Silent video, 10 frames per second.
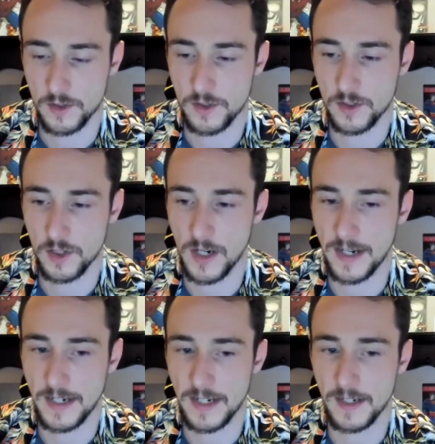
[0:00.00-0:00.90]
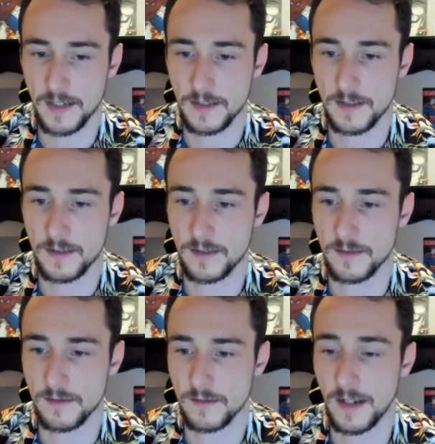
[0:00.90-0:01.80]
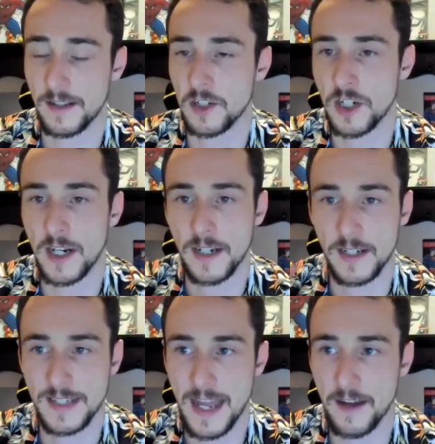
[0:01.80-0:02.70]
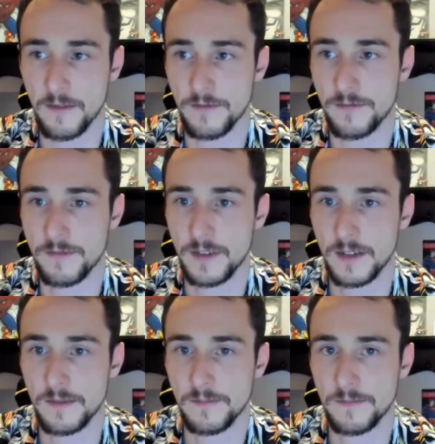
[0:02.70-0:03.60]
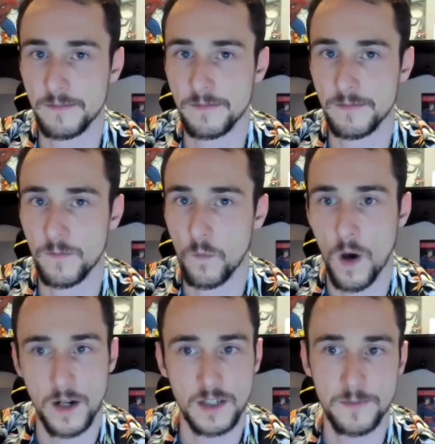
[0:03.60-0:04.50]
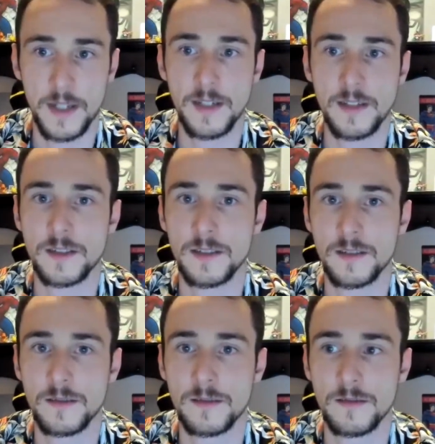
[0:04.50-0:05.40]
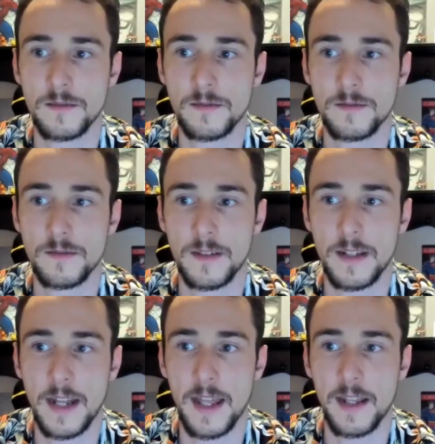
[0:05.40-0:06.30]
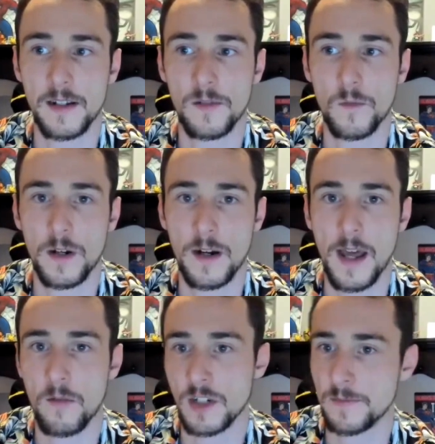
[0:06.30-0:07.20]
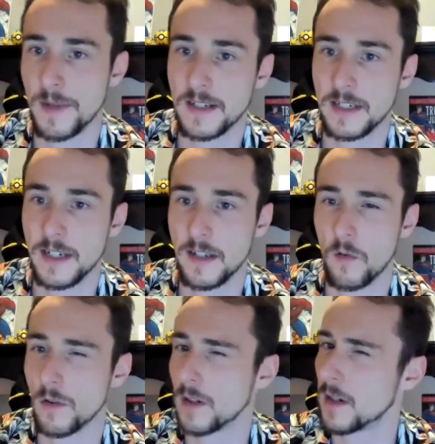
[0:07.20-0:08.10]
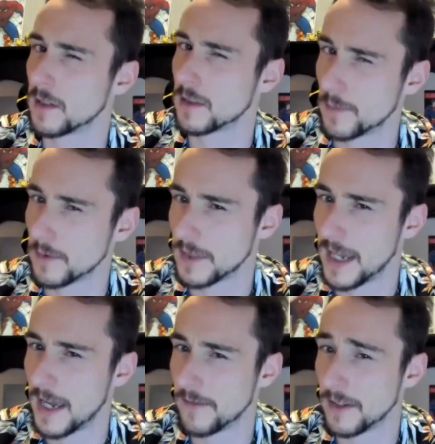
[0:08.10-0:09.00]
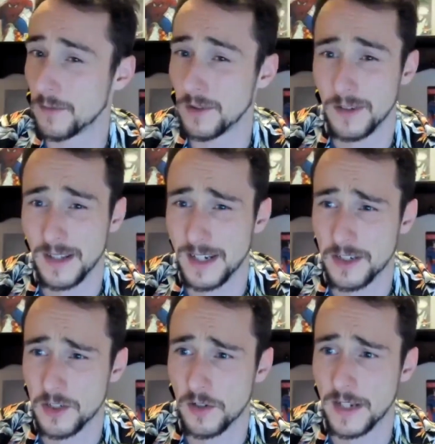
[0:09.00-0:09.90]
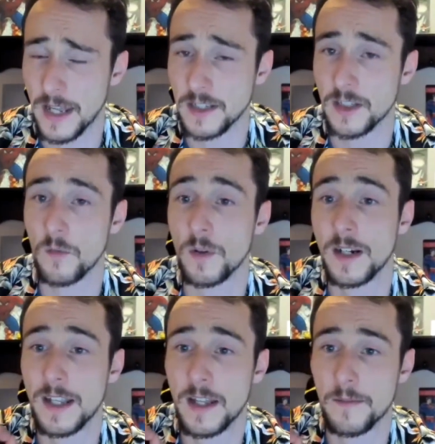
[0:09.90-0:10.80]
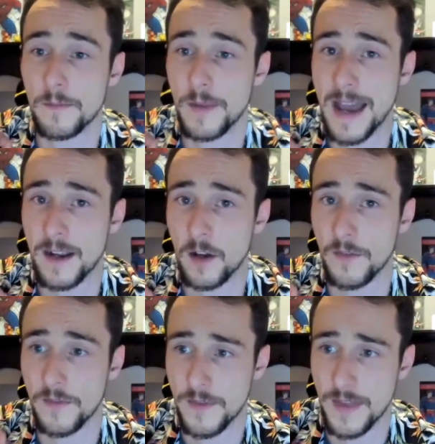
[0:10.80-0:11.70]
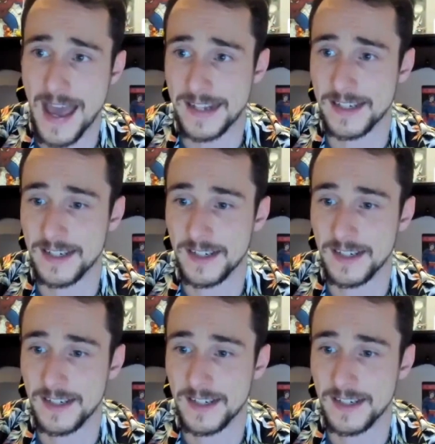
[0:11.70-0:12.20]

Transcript: Chinese have water space, and we're not respecting it, or they're not supposed to have it. We're really not sure yet, so we're going to get back on that.